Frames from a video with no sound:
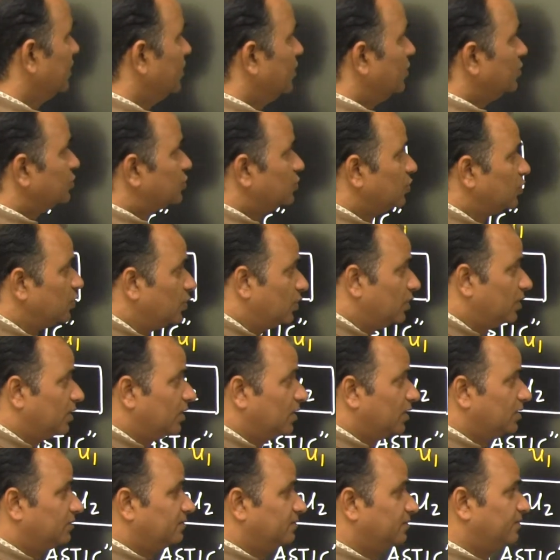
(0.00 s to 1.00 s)

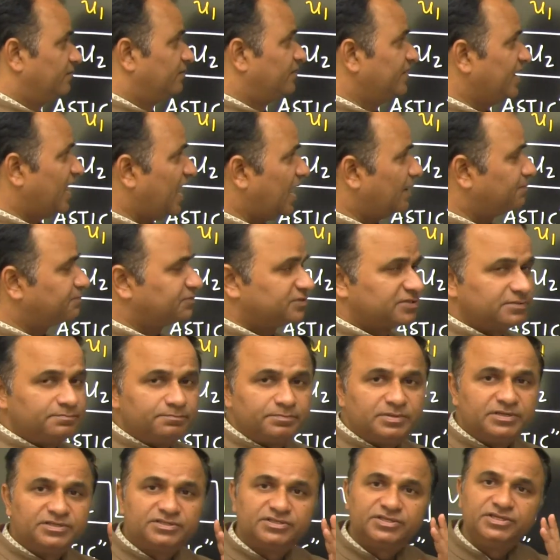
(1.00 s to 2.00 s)
So we have
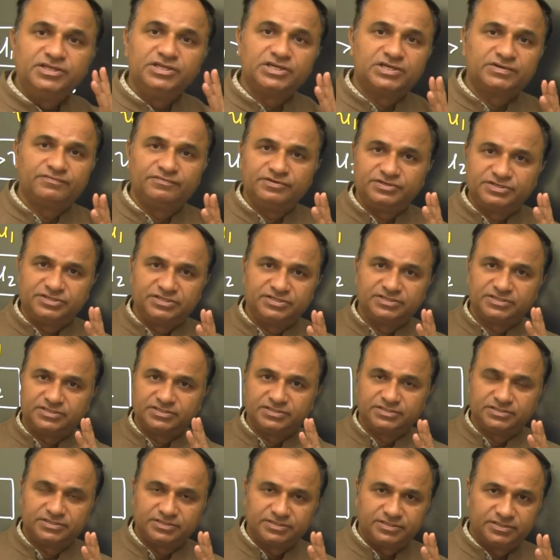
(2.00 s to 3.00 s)
simply three
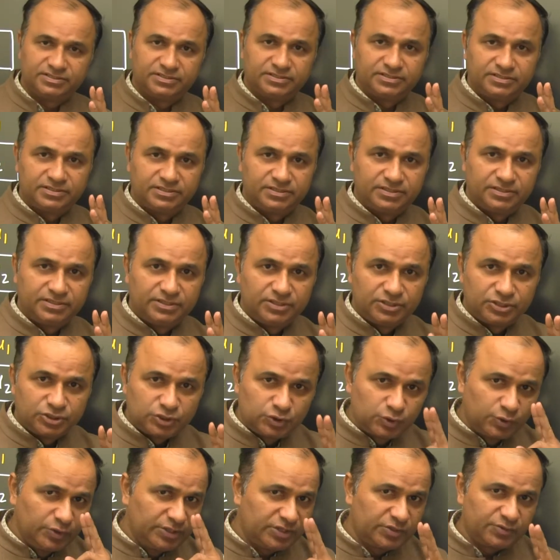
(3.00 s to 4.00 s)
equations.
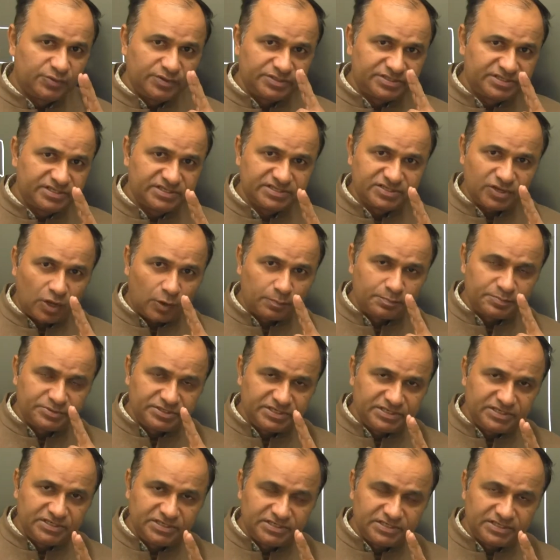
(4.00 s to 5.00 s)
Two equations
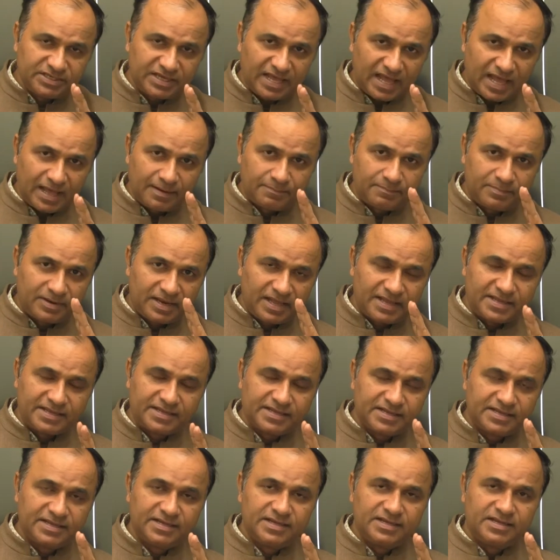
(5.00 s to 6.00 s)
obtained
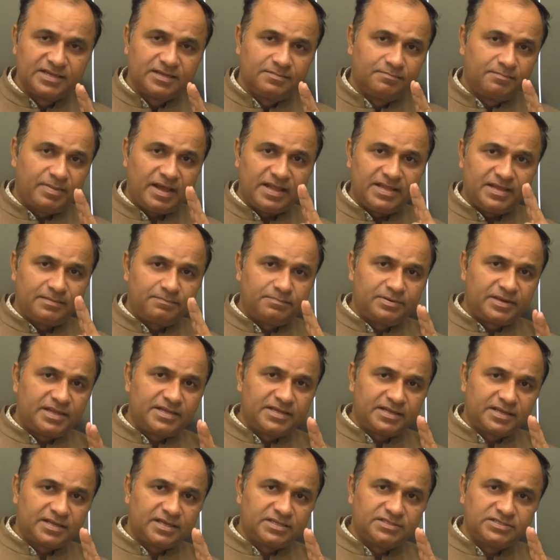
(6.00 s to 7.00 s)
by
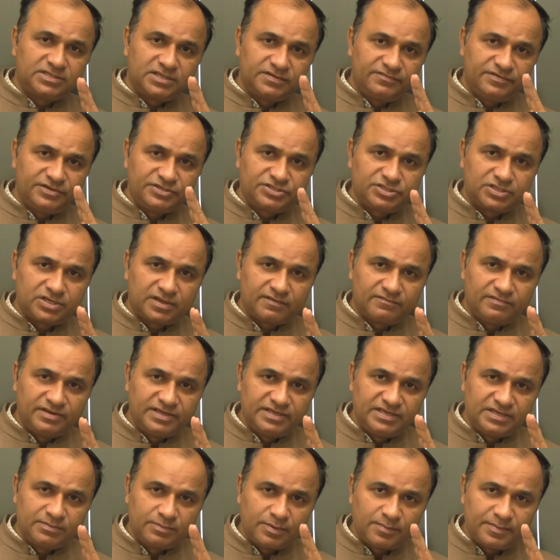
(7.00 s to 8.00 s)
applying conservation of
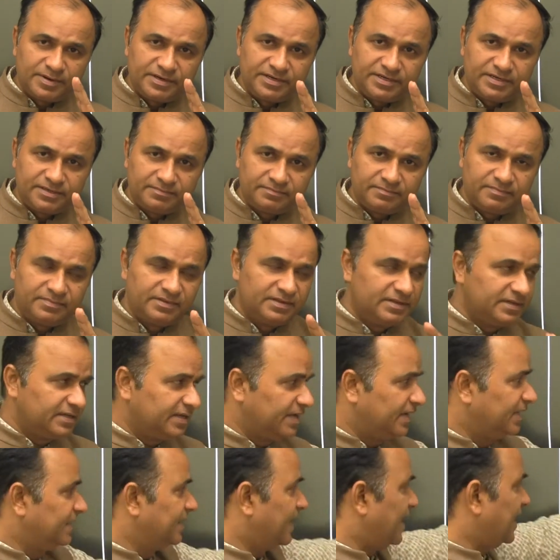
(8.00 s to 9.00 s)
linear momentum
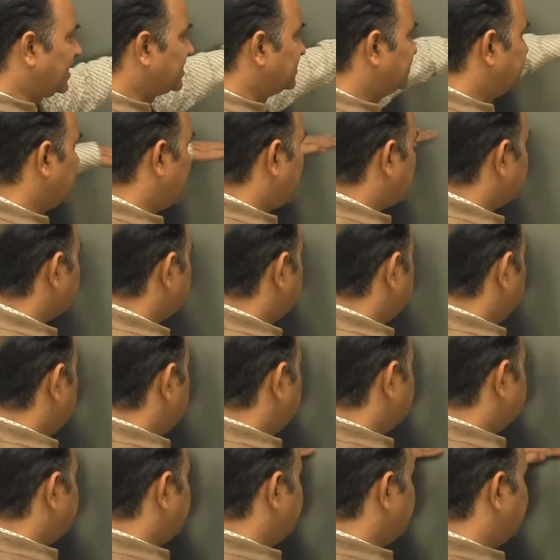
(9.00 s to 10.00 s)
in x direction.
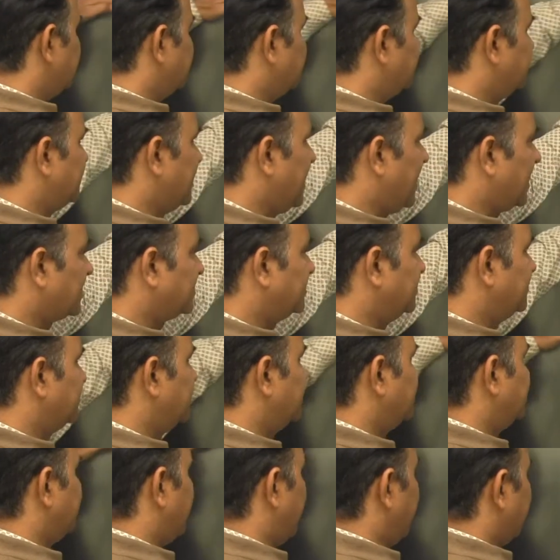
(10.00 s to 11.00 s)
Let's say this axis
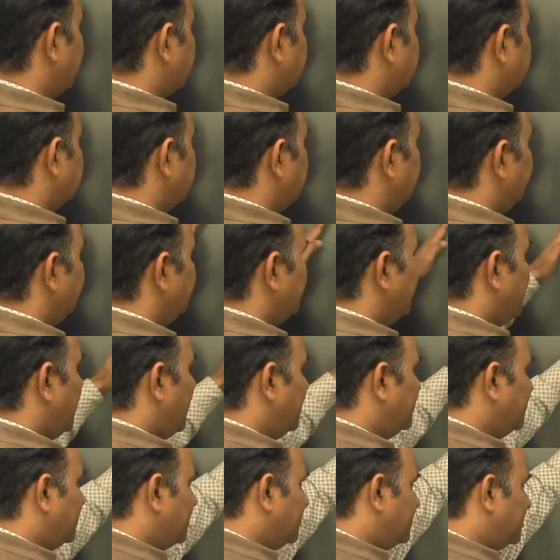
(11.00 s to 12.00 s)
as x
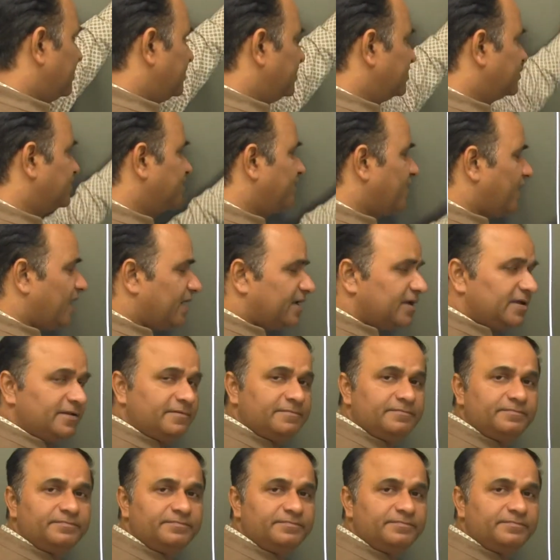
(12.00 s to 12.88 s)
and the other is y.